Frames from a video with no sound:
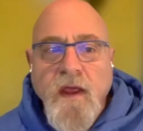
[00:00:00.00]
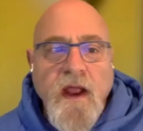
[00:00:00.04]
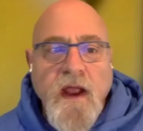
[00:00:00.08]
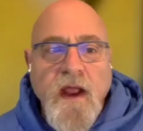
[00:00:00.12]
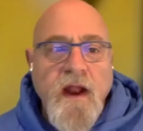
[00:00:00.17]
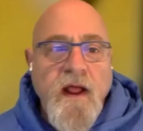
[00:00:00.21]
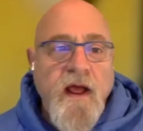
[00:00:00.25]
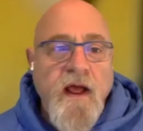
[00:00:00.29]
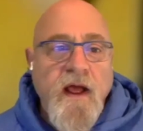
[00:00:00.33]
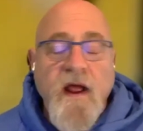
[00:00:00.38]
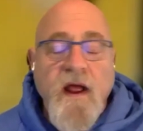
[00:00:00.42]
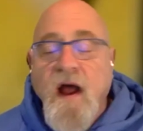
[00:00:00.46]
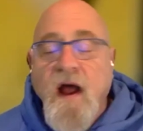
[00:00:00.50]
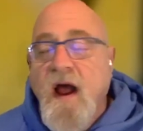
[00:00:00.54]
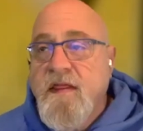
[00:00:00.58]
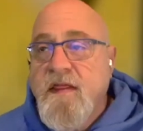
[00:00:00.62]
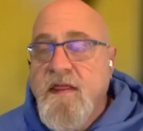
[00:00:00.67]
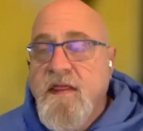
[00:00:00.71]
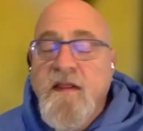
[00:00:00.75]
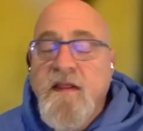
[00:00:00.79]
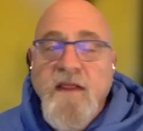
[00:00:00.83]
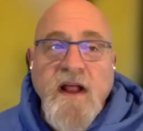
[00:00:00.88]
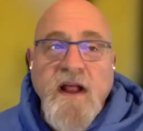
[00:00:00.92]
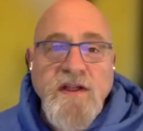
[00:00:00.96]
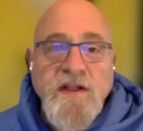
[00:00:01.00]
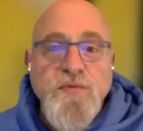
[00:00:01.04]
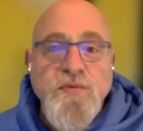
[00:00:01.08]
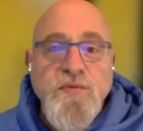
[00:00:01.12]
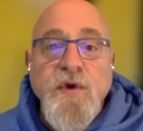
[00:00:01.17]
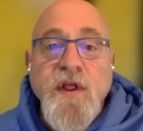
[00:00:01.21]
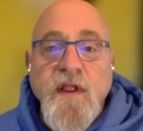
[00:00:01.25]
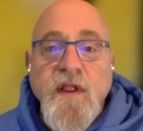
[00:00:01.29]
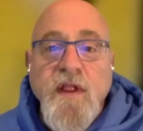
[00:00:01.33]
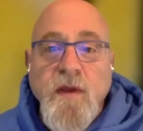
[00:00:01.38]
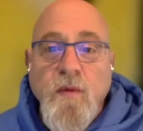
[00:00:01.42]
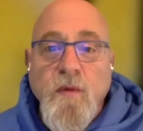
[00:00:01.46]
And I, I think that's
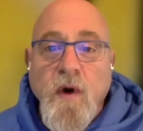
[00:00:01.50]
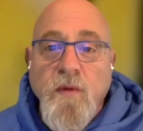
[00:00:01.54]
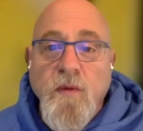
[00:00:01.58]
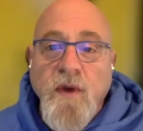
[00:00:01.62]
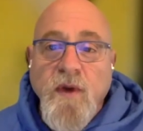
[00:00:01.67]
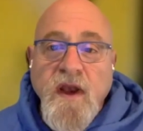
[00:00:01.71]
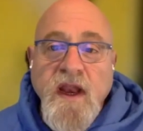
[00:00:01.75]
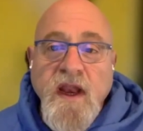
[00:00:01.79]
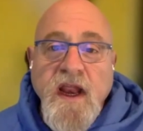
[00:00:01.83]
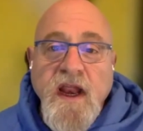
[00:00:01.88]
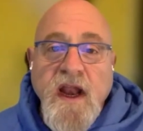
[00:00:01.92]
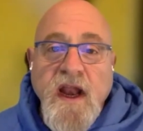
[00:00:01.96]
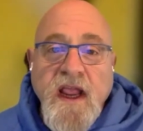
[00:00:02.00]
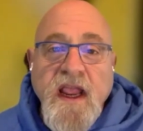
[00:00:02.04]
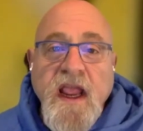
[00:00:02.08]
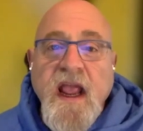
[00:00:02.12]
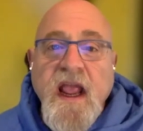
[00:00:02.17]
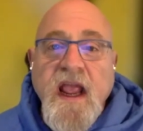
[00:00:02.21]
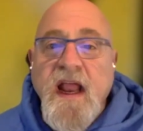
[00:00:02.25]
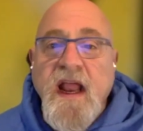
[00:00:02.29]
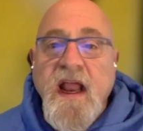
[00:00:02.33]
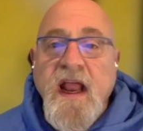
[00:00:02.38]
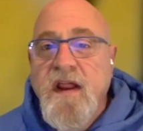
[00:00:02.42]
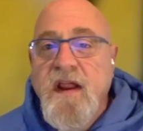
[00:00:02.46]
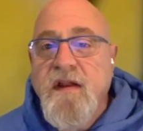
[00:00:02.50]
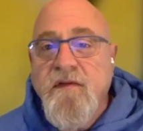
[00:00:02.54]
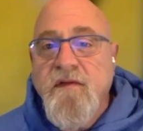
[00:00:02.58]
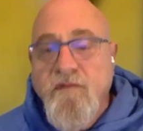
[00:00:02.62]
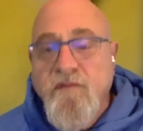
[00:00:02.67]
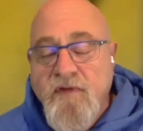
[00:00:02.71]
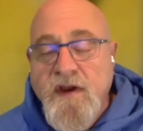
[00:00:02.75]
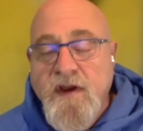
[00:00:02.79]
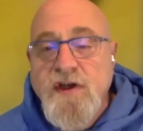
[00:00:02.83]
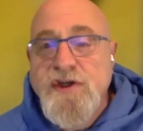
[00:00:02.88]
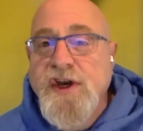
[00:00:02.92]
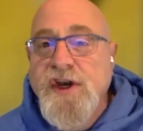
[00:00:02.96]
really what we need. I can't
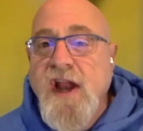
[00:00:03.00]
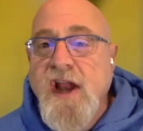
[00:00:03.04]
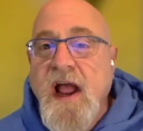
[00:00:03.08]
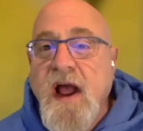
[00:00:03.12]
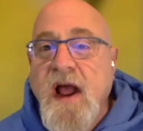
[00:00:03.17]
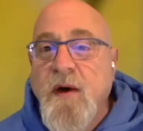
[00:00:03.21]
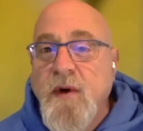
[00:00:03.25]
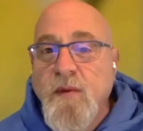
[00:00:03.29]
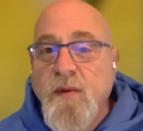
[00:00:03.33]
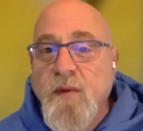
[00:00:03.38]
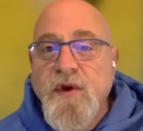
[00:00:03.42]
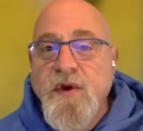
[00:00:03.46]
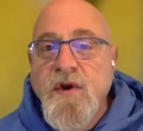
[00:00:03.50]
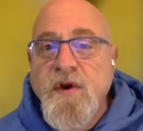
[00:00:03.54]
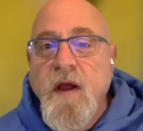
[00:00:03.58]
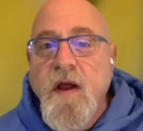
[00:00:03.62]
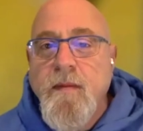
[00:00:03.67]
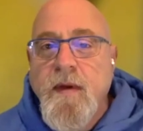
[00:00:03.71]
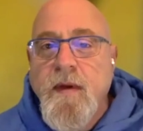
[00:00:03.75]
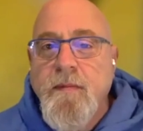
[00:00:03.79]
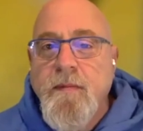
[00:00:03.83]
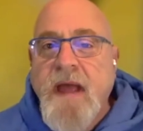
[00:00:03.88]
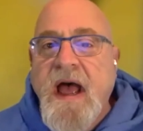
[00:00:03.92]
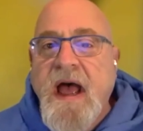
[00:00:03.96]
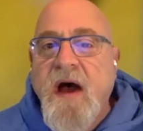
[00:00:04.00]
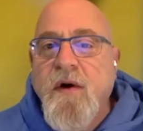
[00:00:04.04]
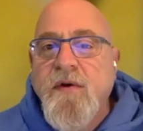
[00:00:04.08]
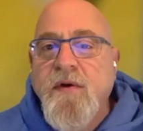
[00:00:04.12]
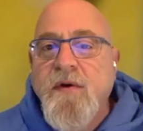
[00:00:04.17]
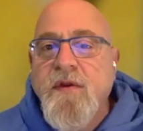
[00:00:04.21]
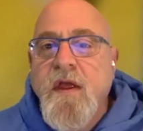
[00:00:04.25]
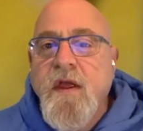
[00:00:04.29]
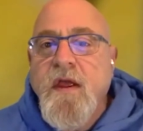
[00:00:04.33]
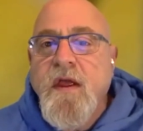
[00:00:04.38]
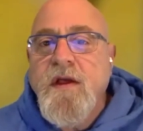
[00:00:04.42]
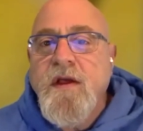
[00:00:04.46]
envision how it would come about
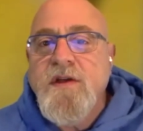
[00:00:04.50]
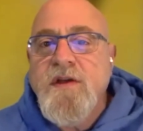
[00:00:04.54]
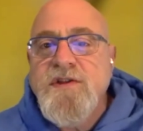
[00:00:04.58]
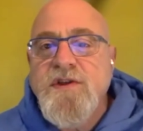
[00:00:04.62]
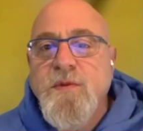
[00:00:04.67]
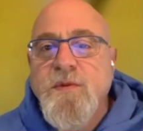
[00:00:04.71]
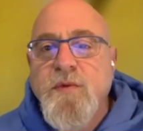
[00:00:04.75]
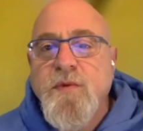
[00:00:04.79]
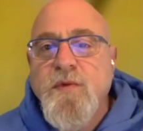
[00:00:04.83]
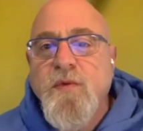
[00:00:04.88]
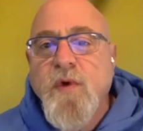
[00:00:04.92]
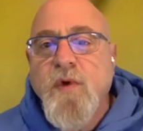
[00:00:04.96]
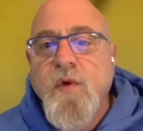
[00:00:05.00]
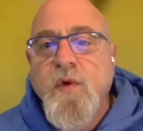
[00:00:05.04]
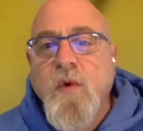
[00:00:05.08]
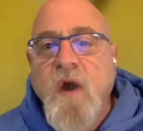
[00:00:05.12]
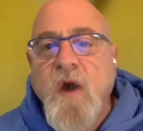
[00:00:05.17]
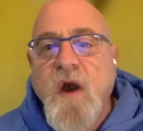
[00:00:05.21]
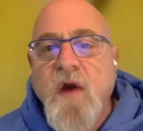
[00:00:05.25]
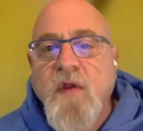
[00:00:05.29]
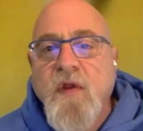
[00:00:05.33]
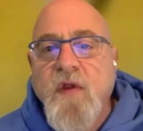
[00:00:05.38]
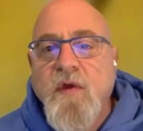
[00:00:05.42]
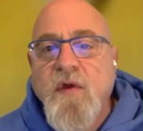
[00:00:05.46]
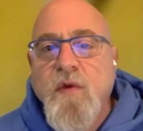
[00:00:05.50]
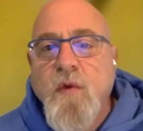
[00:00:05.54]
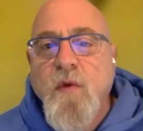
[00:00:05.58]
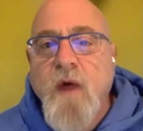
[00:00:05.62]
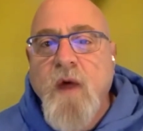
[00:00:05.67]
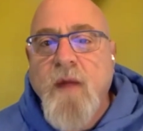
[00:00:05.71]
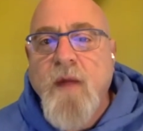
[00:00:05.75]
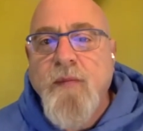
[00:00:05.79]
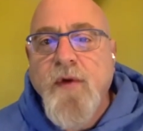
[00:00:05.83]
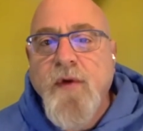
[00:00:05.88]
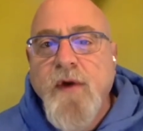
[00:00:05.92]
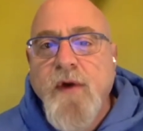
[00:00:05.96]
because it would require the
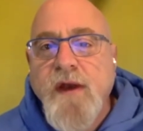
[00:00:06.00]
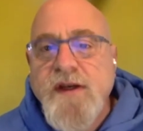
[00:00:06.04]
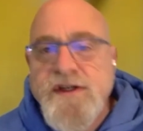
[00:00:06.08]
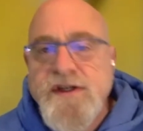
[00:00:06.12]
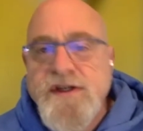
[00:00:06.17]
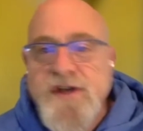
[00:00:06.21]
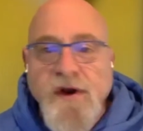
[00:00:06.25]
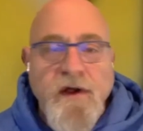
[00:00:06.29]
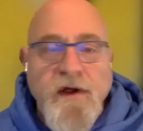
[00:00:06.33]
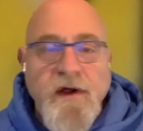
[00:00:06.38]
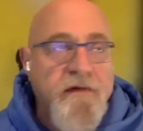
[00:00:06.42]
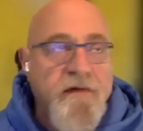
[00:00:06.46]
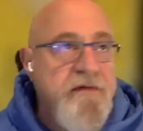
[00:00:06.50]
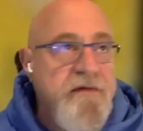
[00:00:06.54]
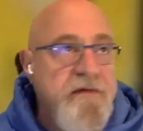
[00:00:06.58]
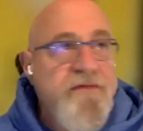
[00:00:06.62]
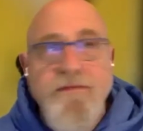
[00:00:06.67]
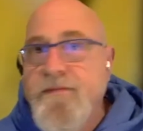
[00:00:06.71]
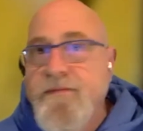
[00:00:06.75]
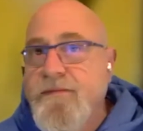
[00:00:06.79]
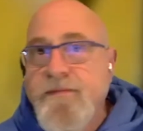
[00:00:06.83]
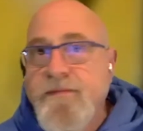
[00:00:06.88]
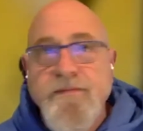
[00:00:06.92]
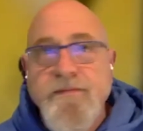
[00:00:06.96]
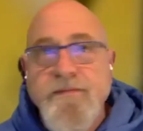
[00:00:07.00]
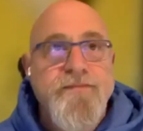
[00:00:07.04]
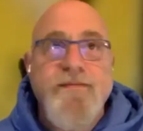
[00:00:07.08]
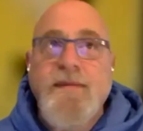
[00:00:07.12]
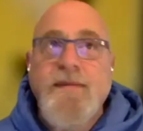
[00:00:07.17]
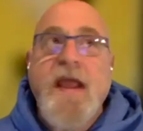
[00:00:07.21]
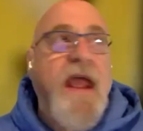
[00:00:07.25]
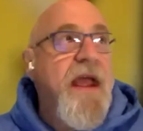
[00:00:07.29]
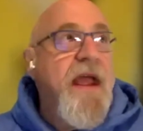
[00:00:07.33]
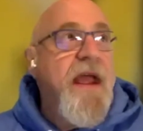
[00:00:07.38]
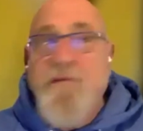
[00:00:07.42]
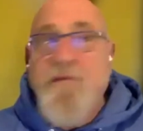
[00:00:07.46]
cooperation of
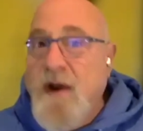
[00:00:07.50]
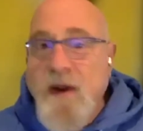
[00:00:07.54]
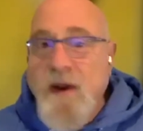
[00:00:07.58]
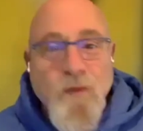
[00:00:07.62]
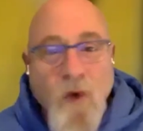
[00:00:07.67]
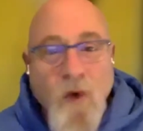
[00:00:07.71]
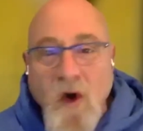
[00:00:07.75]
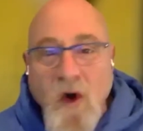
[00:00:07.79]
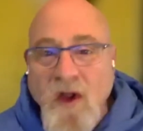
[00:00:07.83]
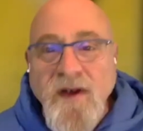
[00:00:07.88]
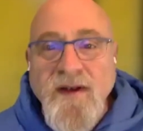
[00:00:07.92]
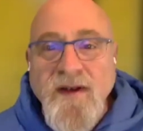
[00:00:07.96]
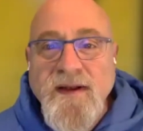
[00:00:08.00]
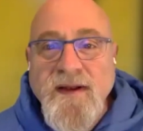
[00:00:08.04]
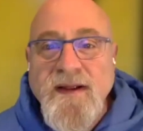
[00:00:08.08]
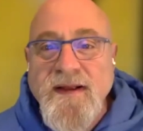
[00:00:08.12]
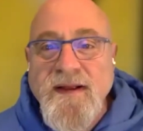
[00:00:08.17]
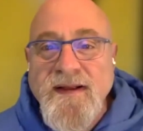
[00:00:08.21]
everyone.